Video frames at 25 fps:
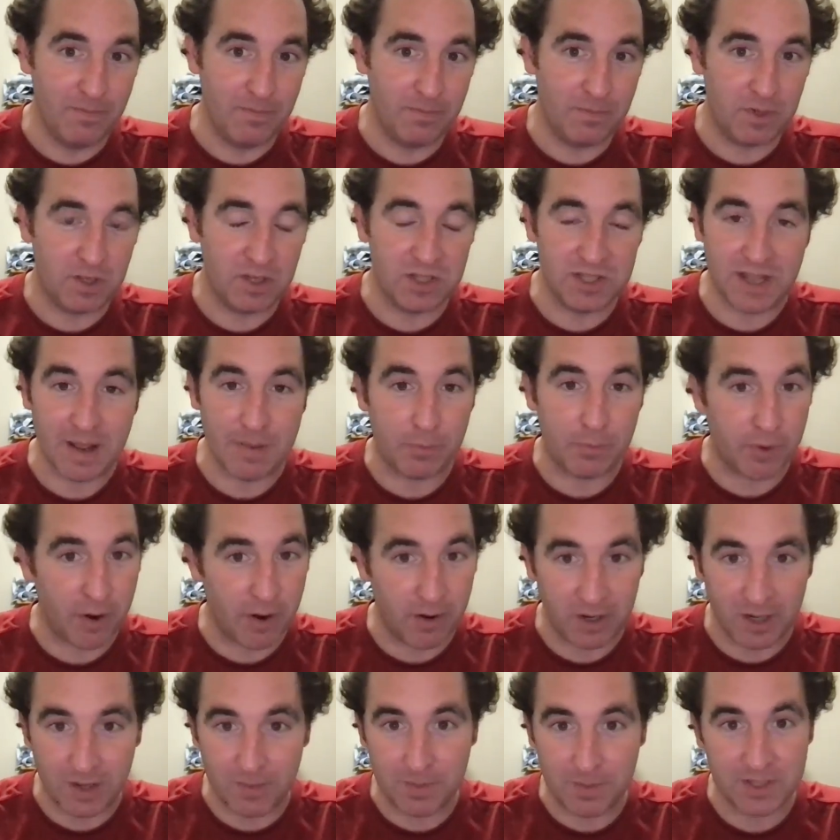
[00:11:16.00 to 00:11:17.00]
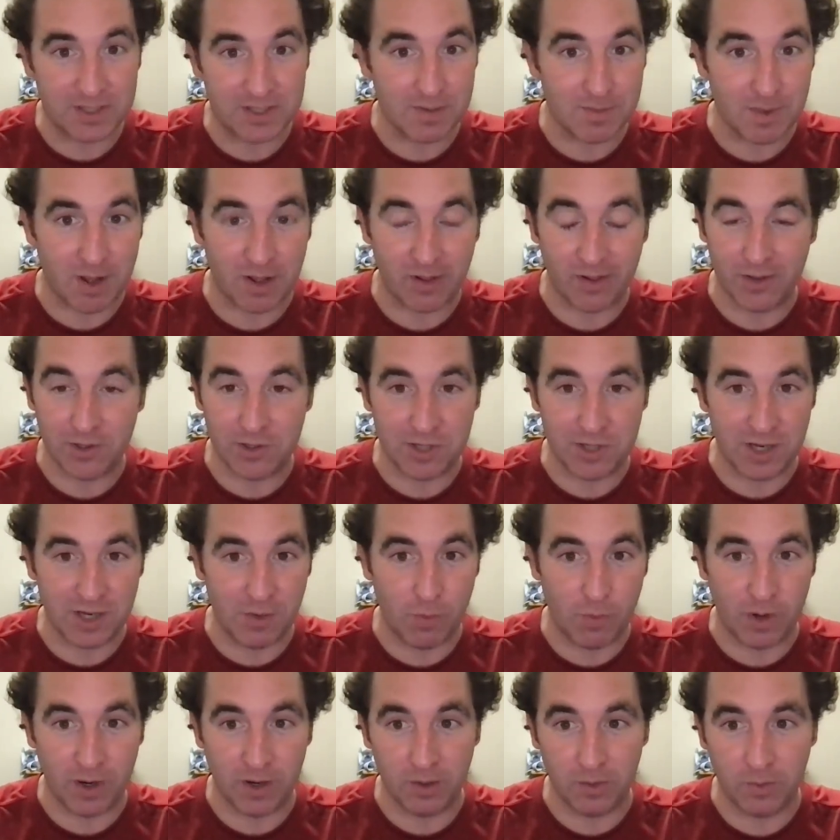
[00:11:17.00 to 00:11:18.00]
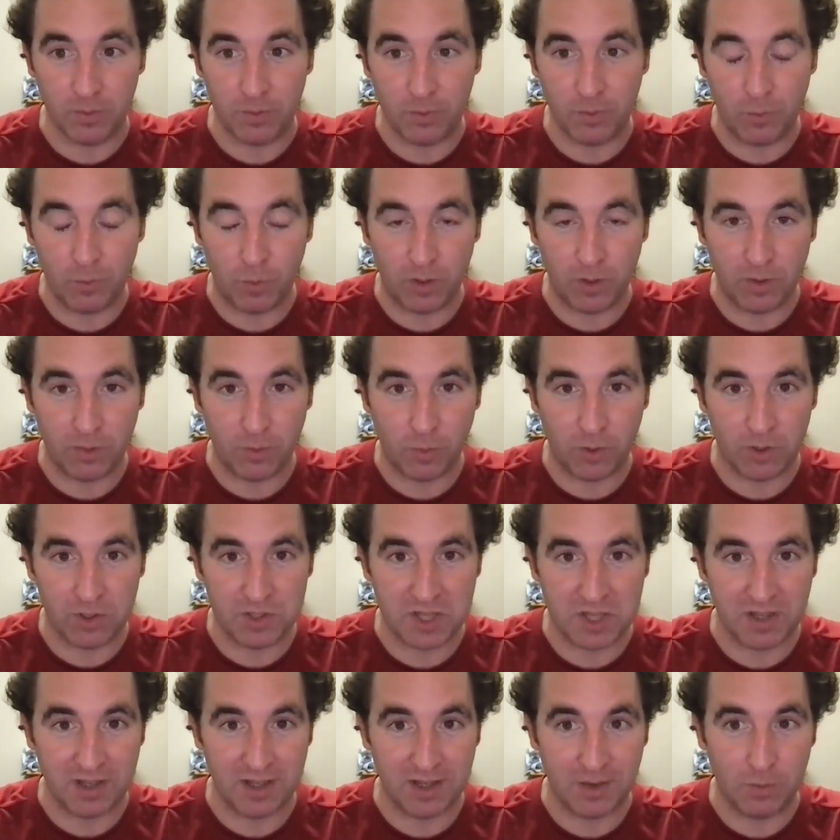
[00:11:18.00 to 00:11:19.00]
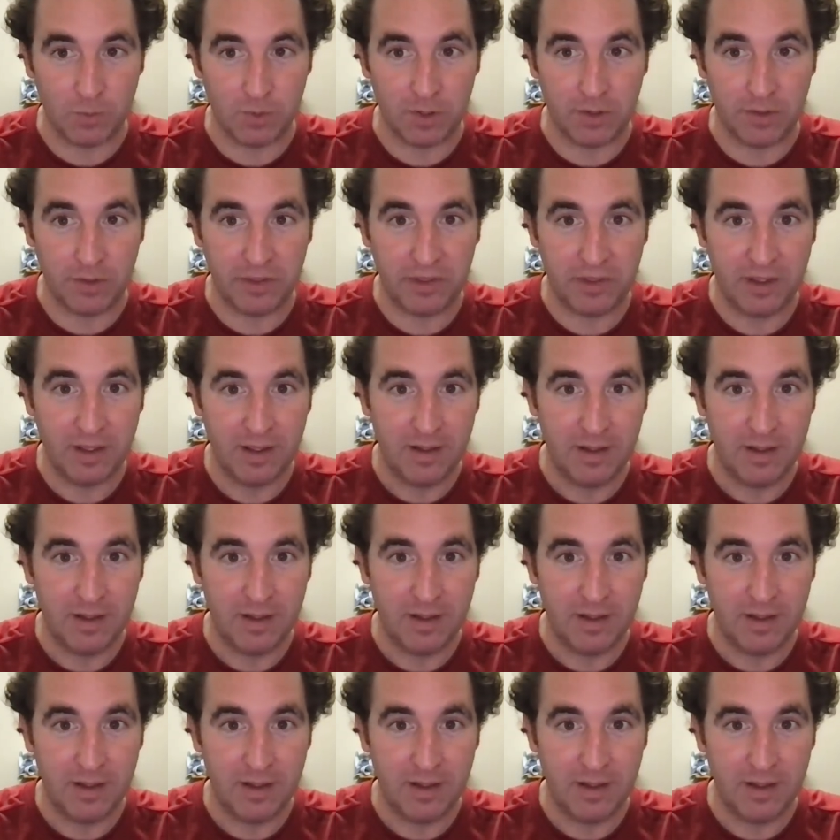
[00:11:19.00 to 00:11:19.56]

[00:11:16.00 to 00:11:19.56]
contemporary epistemology where we're dealing with